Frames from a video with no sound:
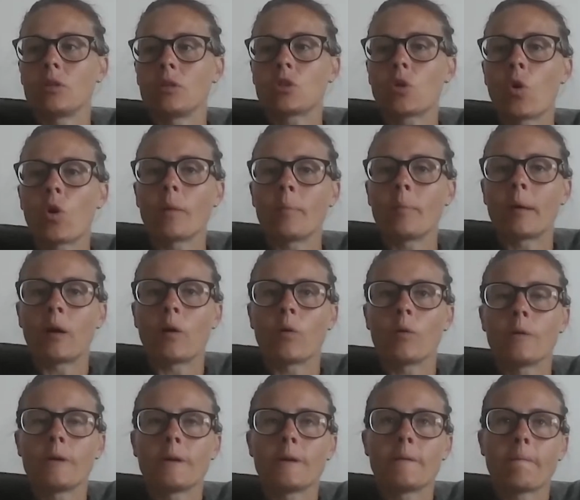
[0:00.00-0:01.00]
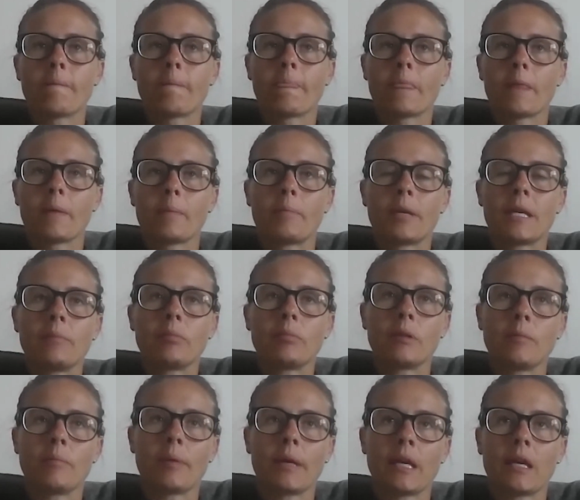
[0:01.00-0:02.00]
talk about
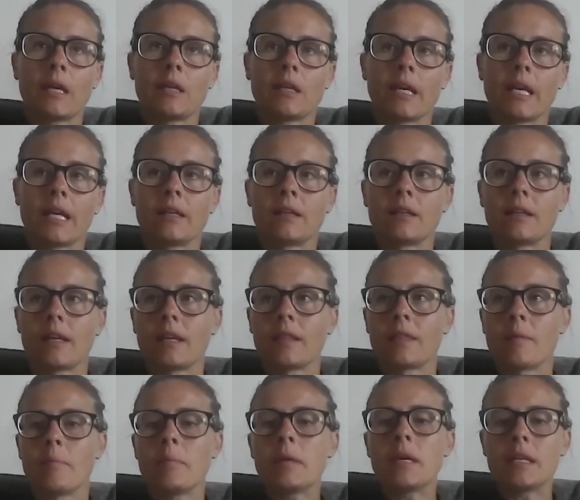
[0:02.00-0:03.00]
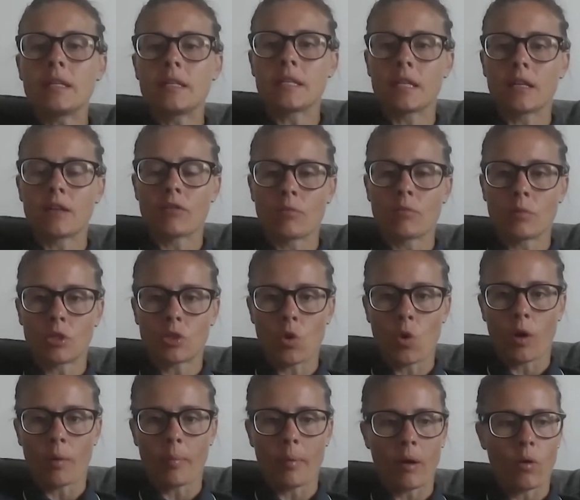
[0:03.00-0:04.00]
people being in the media, and we
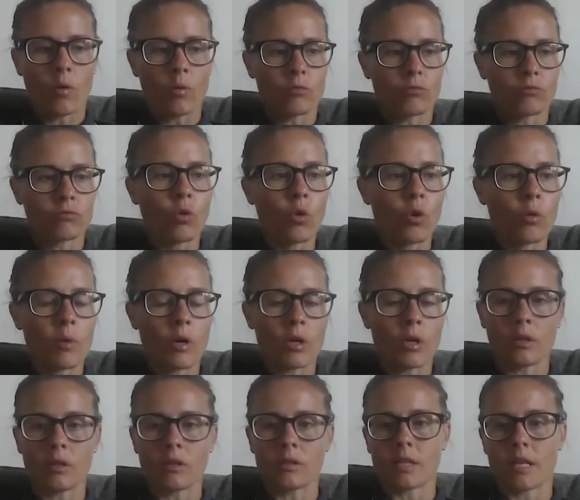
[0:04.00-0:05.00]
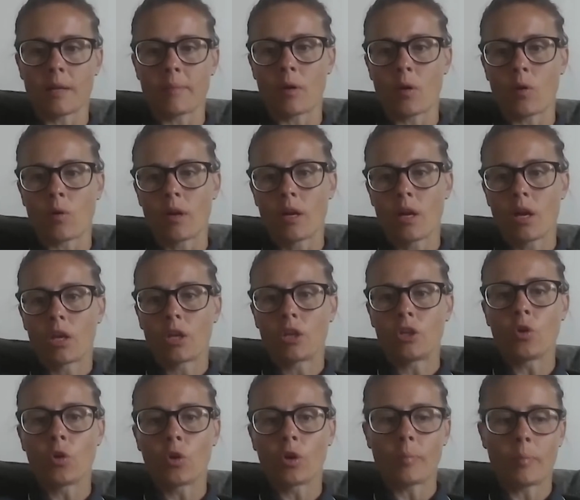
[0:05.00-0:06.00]
talk about role models and about
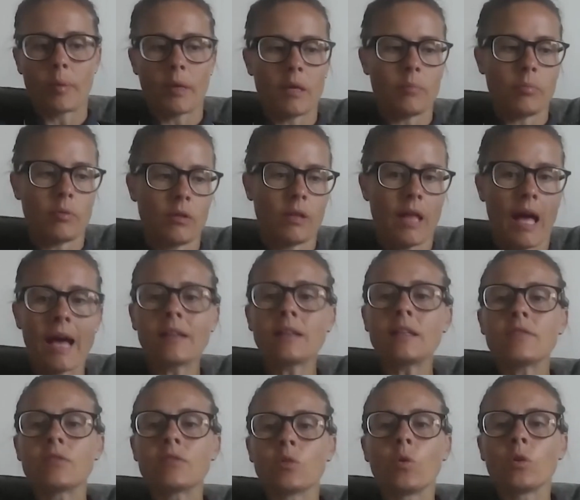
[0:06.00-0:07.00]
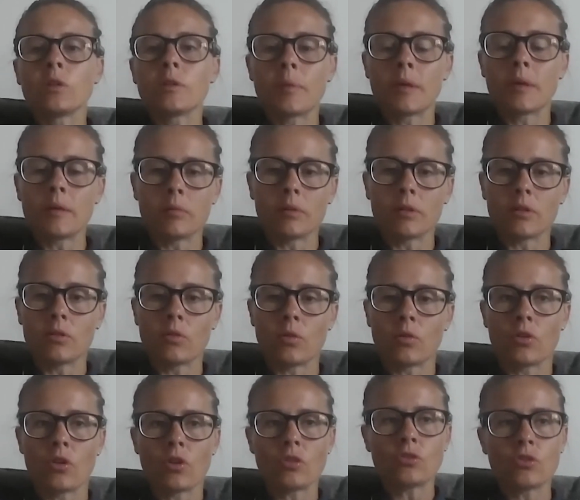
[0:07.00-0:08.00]
younger people and even older people, you know,
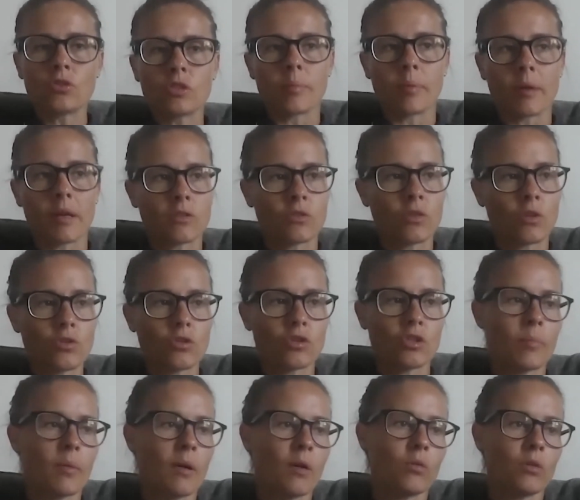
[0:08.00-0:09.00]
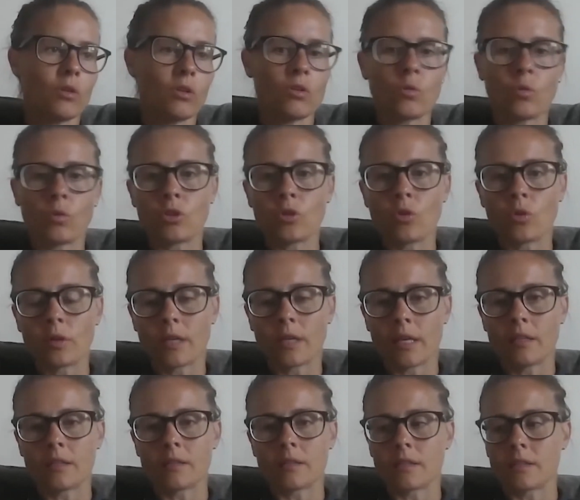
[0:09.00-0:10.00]
not just, it's not just about, you know, young
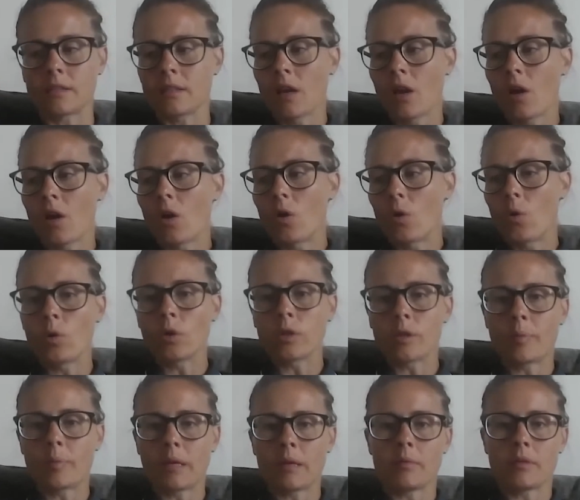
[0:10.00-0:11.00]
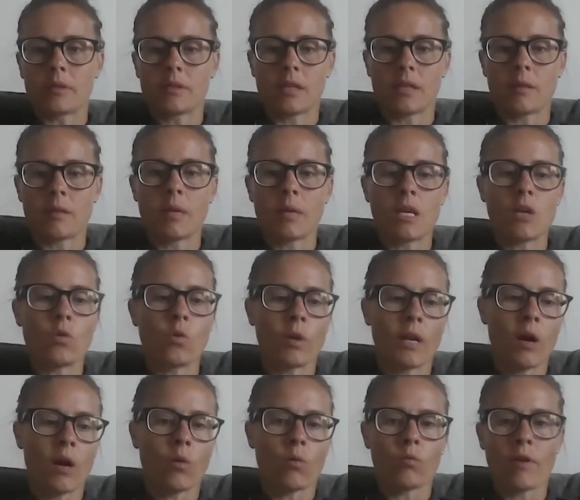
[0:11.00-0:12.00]
kids. It's all the people see me going
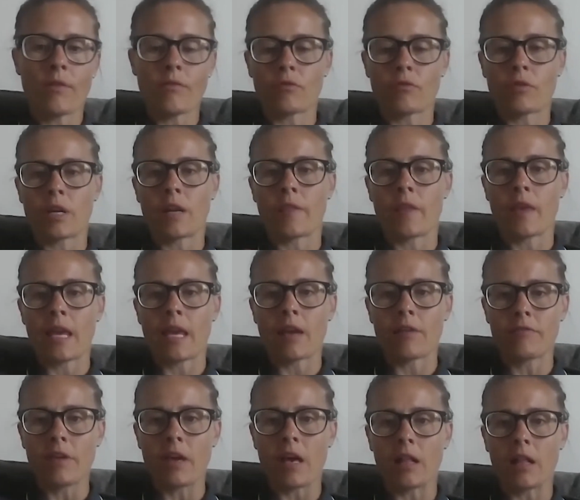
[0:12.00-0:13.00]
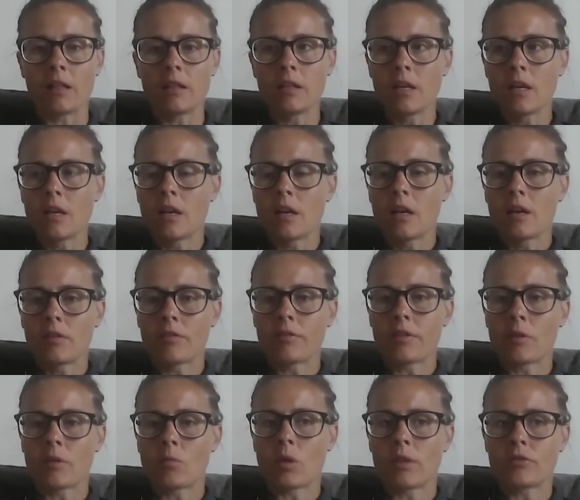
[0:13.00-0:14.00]
out and refereeing in the EFL. They'll
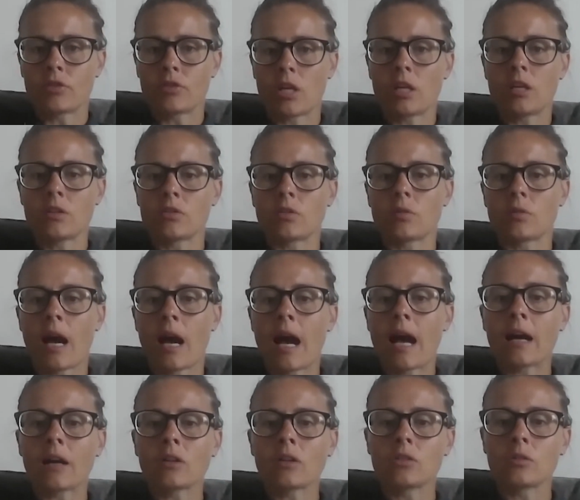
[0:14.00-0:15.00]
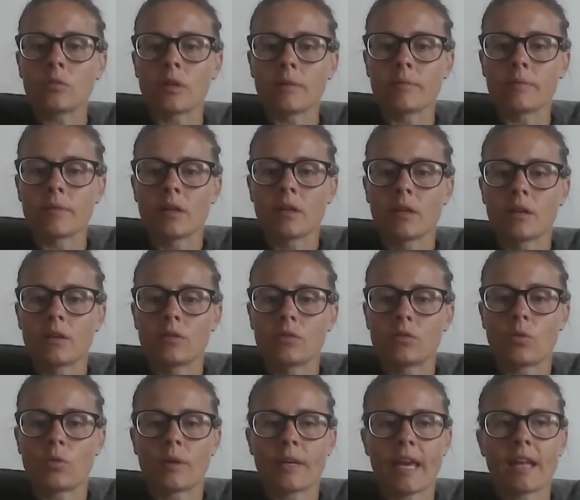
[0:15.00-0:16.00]
think, well, if she can do that, I can do it.
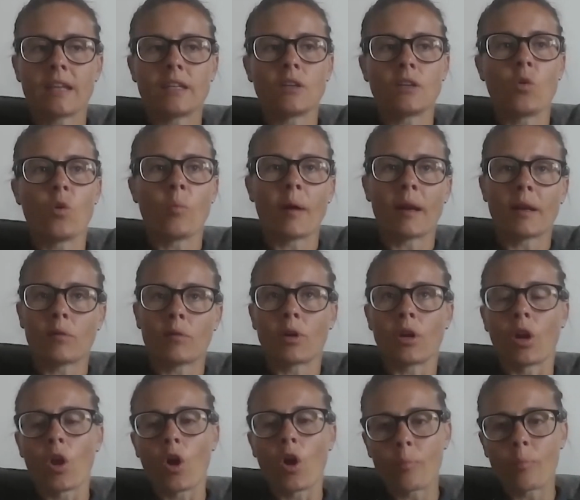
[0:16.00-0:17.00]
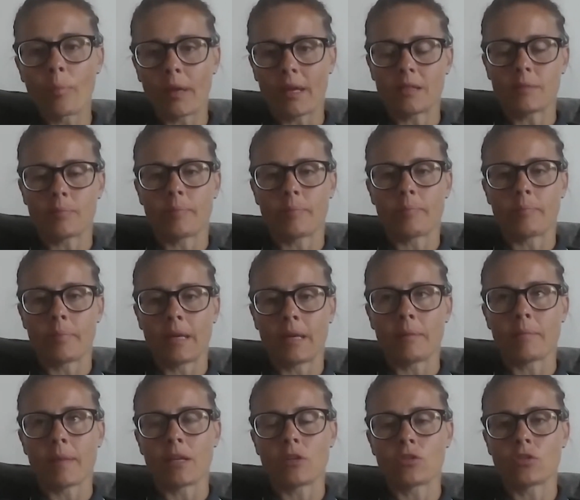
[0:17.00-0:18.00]
So again, you go back to, and a lot of it's
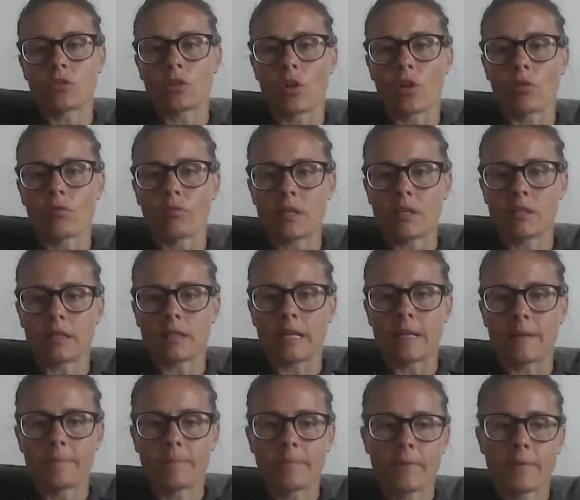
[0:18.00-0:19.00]
been mentioned a lot recently.